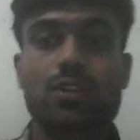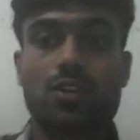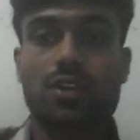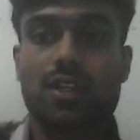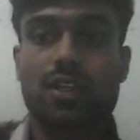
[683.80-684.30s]

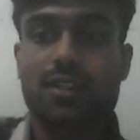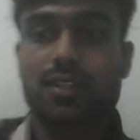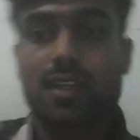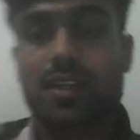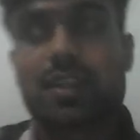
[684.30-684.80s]
Docker.
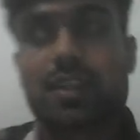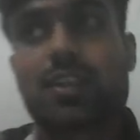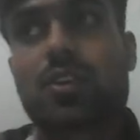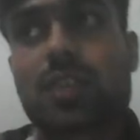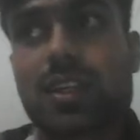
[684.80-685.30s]

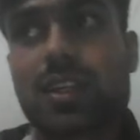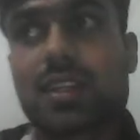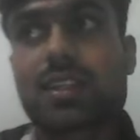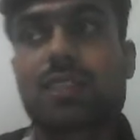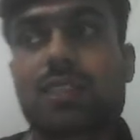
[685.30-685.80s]
Docker
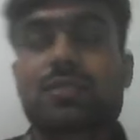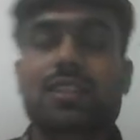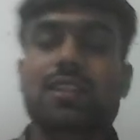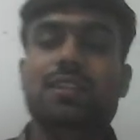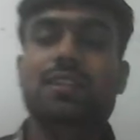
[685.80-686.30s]
comes
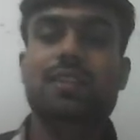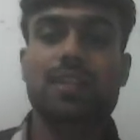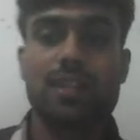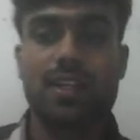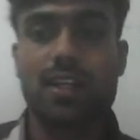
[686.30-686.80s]
under the
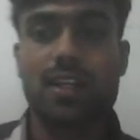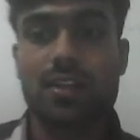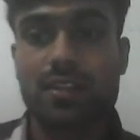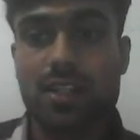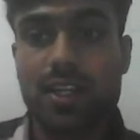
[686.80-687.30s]

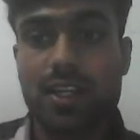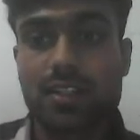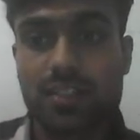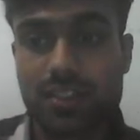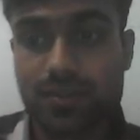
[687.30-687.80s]

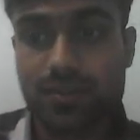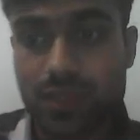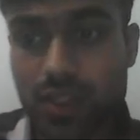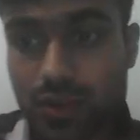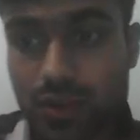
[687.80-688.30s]
containerization.
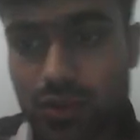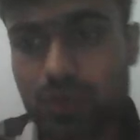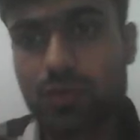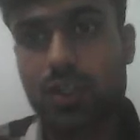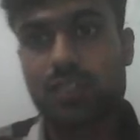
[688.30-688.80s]
So
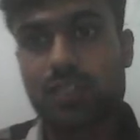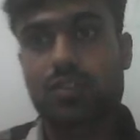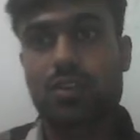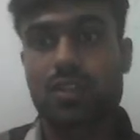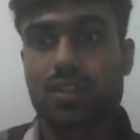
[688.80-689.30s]
what is
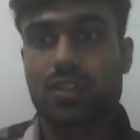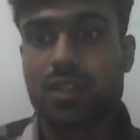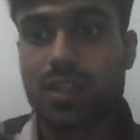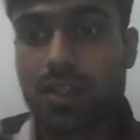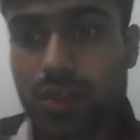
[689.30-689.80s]
Docker?
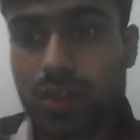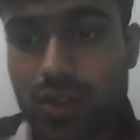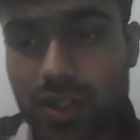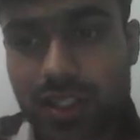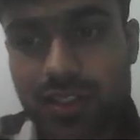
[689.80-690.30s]

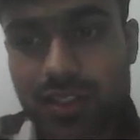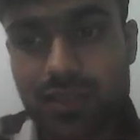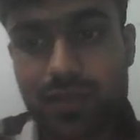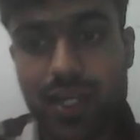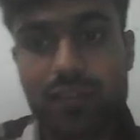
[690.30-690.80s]
Docker is
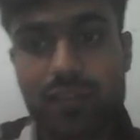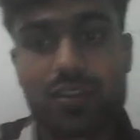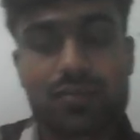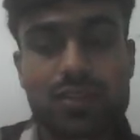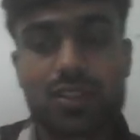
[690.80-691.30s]
a
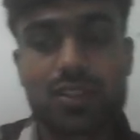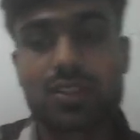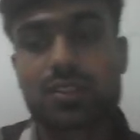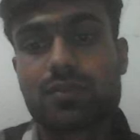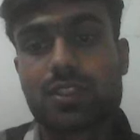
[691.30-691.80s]
platform
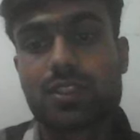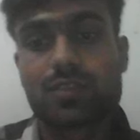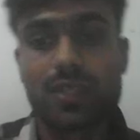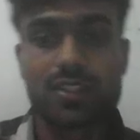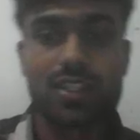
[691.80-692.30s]

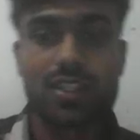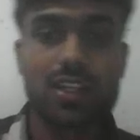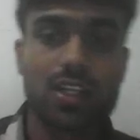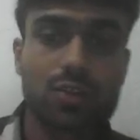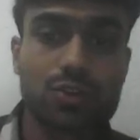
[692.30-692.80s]
which basically
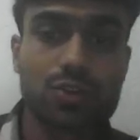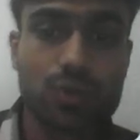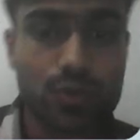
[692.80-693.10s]
allows you to